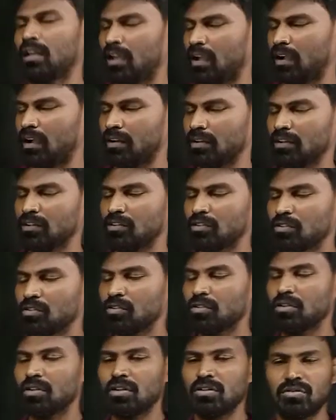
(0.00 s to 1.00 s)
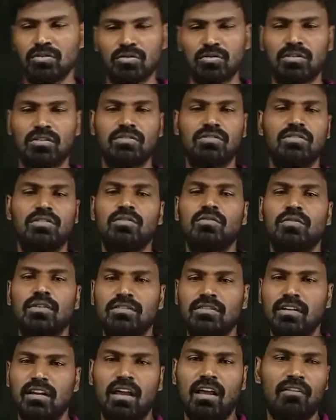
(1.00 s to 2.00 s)
according to Newton's
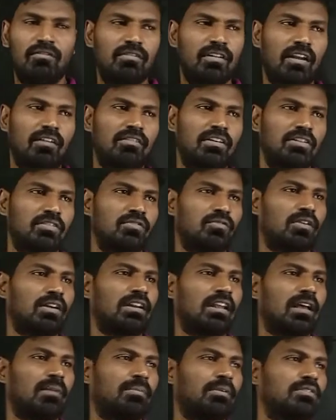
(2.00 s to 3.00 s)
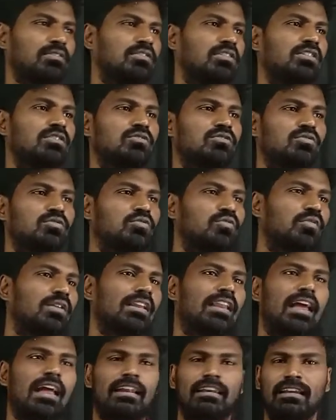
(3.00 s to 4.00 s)
universal law of gravitation, what happens? These two
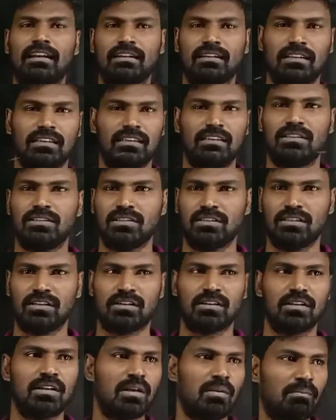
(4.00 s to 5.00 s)
will attract each other.